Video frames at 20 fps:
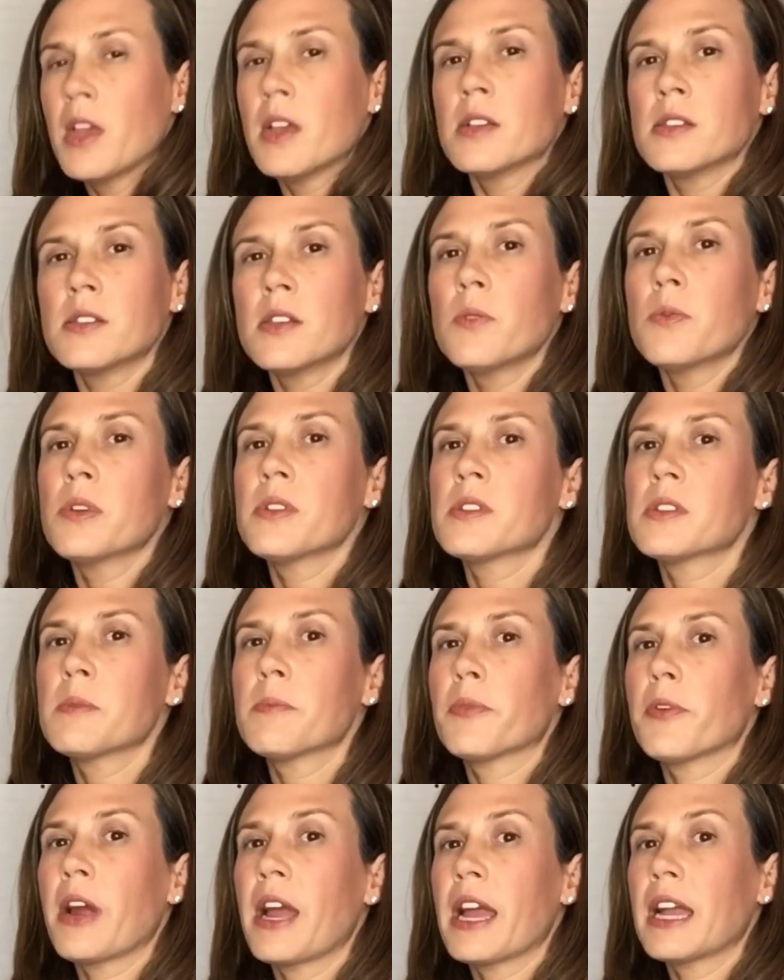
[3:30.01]
So with
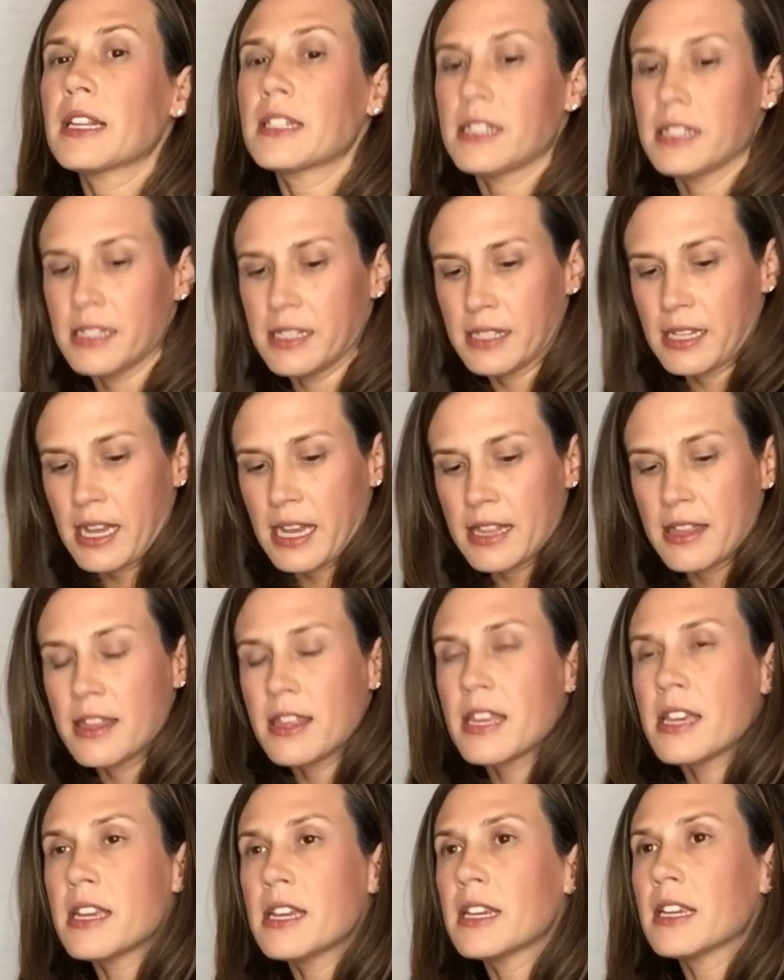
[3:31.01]
some practice, I
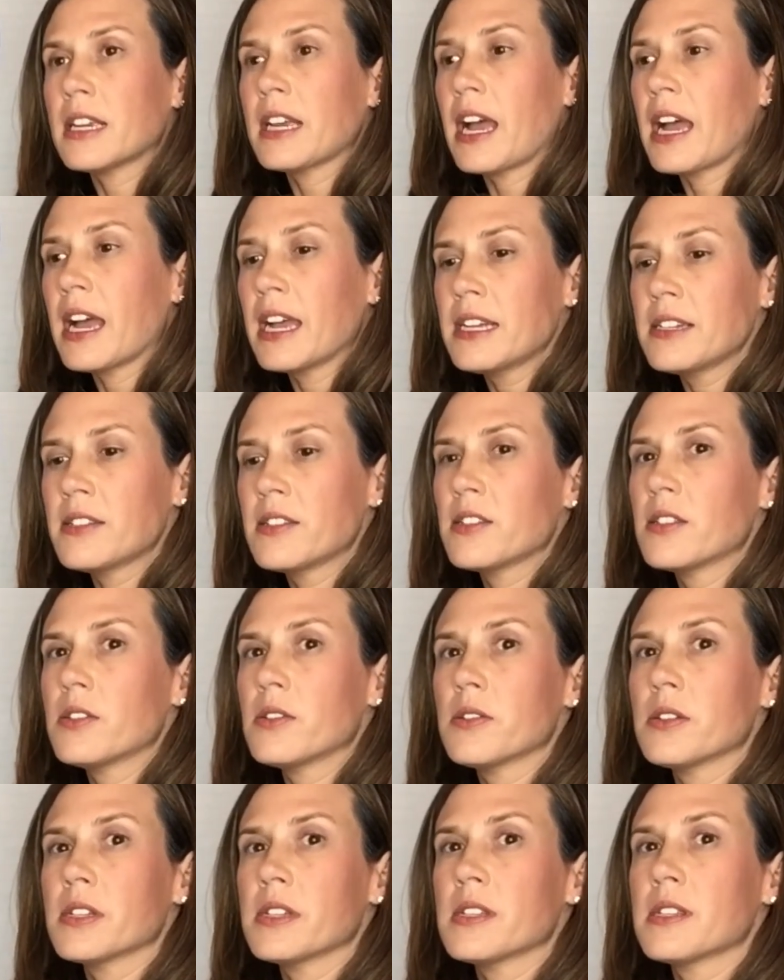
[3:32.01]
then guide
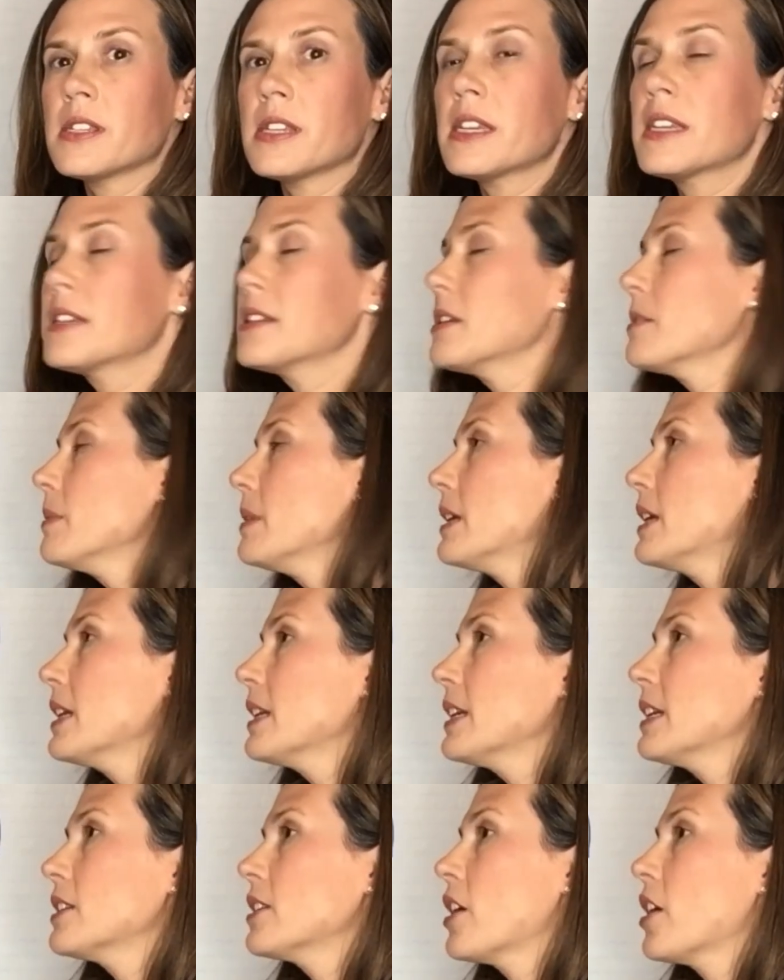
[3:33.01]
students into
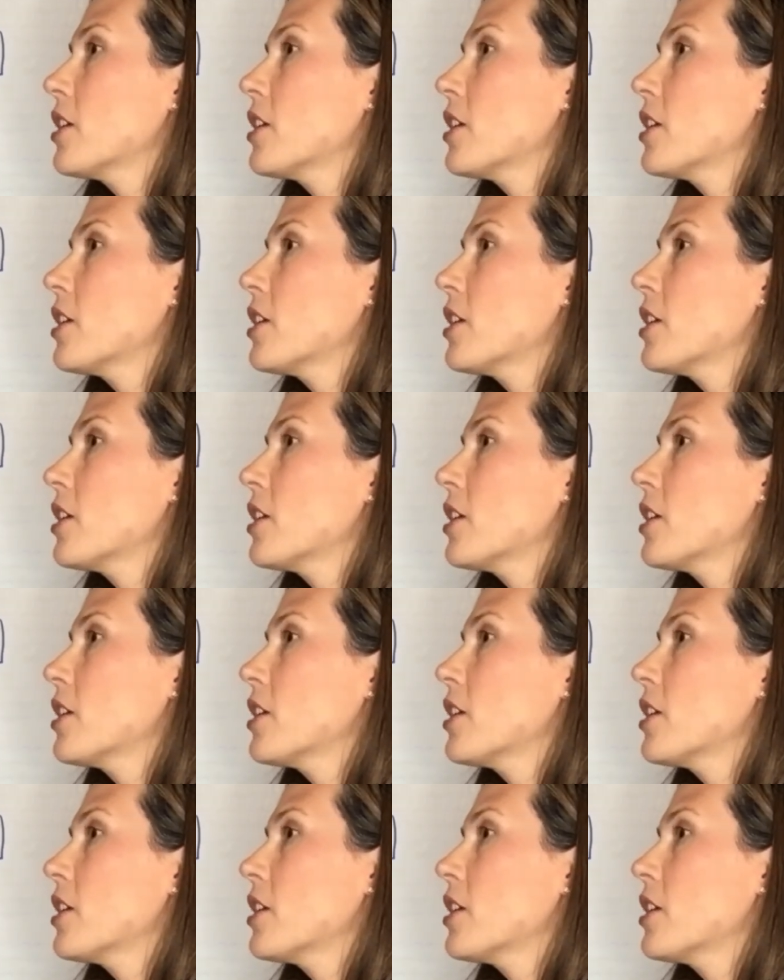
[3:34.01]
beginning to